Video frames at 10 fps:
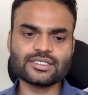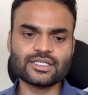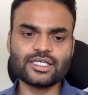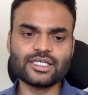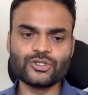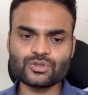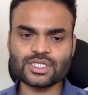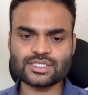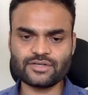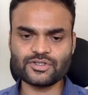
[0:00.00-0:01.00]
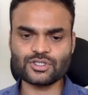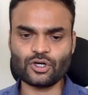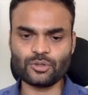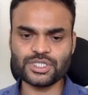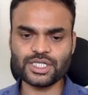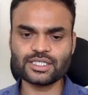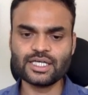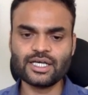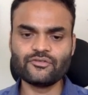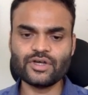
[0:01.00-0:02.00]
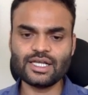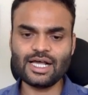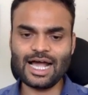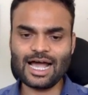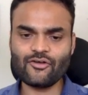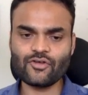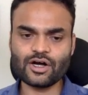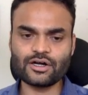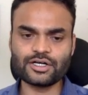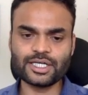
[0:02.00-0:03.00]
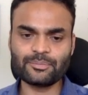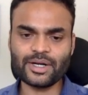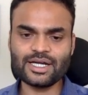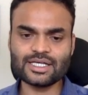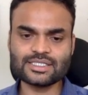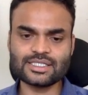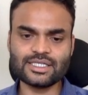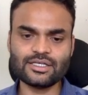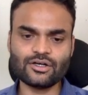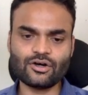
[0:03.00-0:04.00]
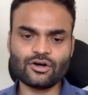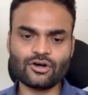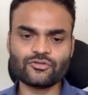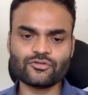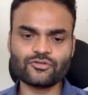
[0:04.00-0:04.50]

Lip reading: the user service object will have a dependency of